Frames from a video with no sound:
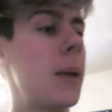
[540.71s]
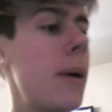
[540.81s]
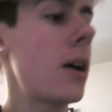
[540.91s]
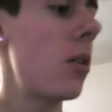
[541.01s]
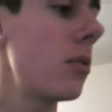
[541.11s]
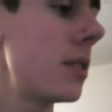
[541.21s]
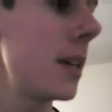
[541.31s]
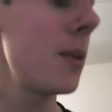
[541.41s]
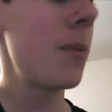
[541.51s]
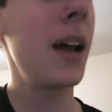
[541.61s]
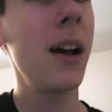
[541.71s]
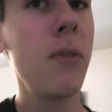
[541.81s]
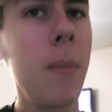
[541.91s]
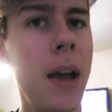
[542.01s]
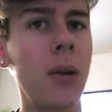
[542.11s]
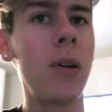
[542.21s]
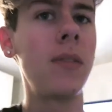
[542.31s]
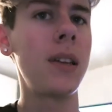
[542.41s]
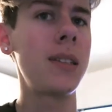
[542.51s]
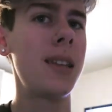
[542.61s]
about cold tea when I have a
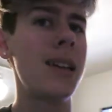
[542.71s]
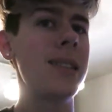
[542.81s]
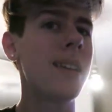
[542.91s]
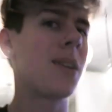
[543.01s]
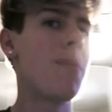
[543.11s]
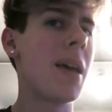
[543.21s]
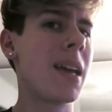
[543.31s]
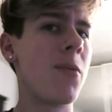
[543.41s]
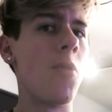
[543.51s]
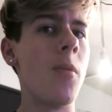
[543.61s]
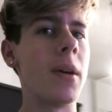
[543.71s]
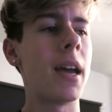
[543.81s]
microwave downstairs that can make it warm